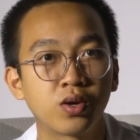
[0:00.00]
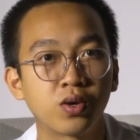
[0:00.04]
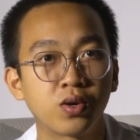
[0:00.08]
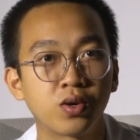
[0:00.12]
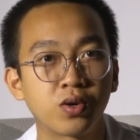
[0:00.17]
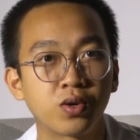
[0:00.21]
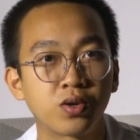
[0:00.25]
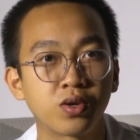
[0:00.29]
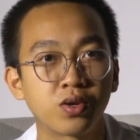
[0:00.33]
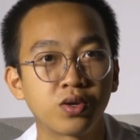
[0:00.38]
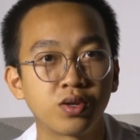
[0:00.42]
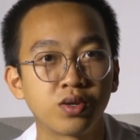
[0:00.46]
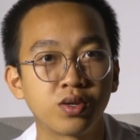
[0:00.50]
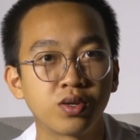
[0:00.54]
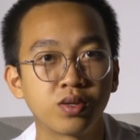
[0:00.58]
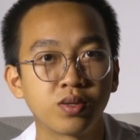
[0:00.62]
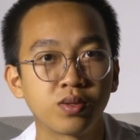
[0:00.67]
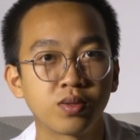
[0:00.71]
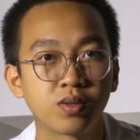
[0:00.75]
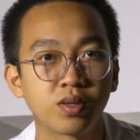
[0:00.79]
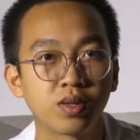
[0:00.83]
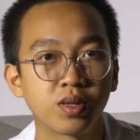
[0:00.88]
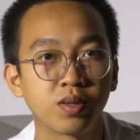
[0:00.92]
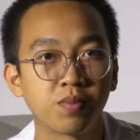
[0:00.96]
or
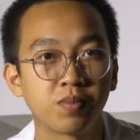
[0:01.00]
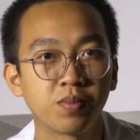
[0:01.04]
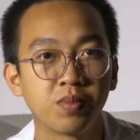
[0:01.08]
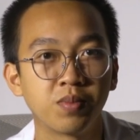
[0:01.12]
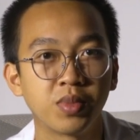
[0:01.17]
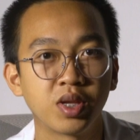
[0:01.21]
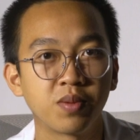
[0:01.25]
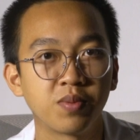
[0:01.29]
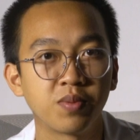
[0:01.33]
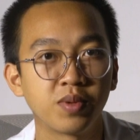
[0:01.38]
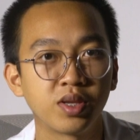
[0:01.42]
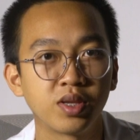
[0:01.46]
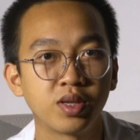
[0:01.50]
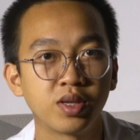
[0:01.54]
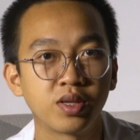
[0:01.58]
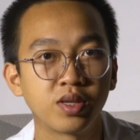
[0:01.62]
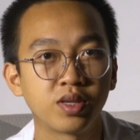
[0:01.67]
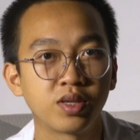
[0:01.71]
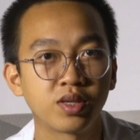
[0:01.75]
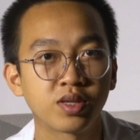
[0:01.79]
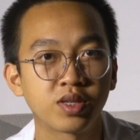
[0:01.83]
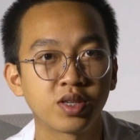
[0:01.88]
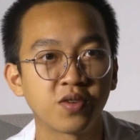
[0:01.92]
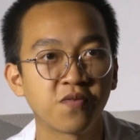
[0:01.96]

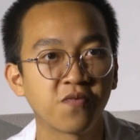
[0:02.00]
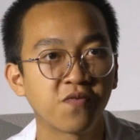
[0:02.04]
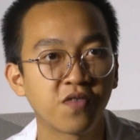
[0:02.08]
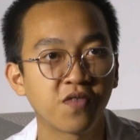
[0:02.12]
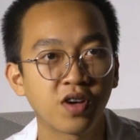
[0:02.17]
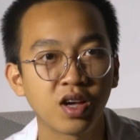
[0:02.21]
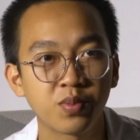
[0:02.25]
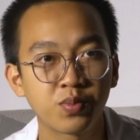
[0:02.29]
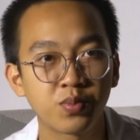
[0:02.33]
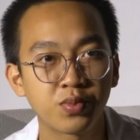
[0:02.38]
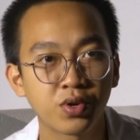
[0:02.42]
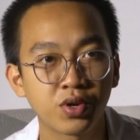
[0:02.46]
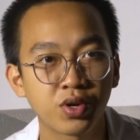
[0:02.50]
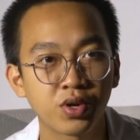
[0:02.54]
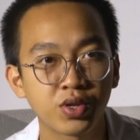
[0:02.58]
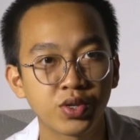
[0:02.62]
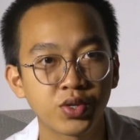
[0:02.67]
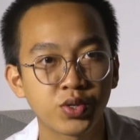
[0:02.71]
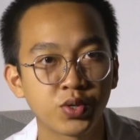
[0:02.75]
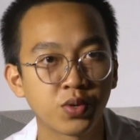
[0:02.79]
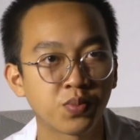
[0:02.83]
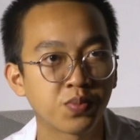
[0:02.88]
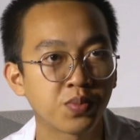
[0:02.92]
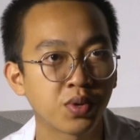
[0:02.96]
maybe some
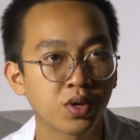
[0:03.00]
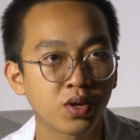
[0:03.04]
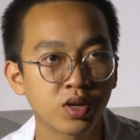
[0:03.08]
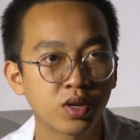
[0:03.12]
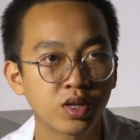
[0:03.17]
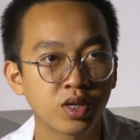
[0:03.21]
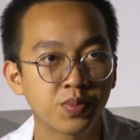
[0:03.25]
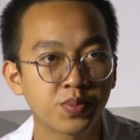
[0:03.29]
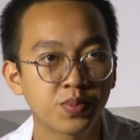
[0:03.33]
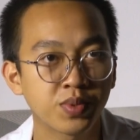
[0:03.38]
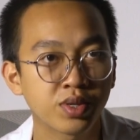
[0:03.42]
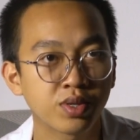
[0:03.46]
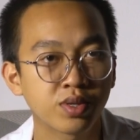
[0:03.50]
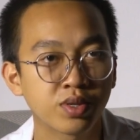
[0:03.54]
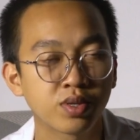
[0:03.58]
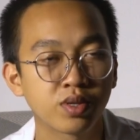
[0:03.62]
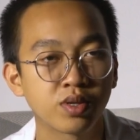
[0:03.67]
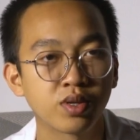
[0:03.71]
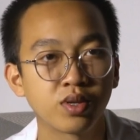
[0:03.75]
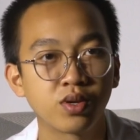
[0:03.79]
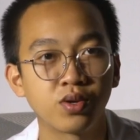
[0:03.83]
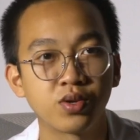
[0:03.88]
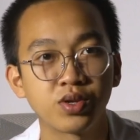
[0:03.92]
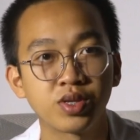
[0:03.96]
fibroids or polyps,
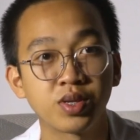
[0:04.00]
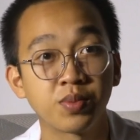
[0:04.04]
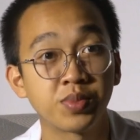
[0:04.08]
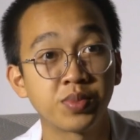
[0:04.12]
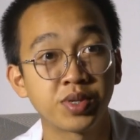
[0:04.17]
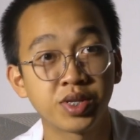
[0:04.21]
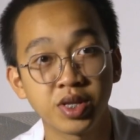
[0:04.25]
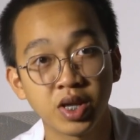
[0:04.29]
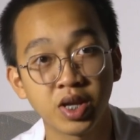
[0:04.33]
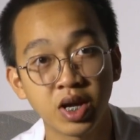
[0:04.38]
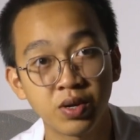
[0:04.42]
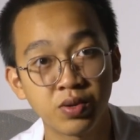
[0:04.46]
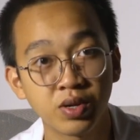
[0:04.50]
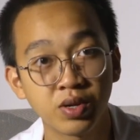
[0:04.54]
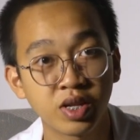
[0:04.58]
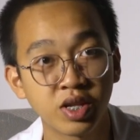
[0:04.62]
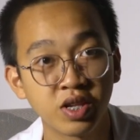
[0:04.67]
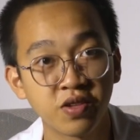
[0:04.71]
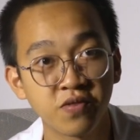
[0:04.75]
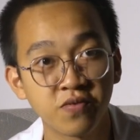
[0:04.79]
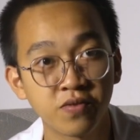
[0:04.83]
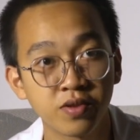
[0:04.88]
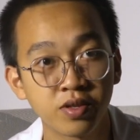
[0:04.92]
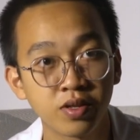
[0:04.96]
or some scarring
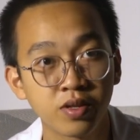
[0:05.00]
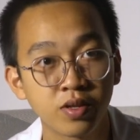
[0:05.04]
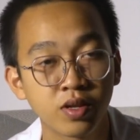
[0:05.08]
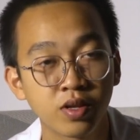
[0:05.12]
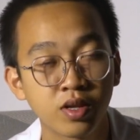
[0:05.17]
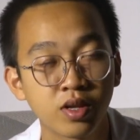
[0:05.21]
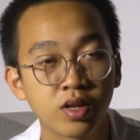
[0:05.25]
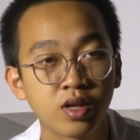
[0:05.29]
even.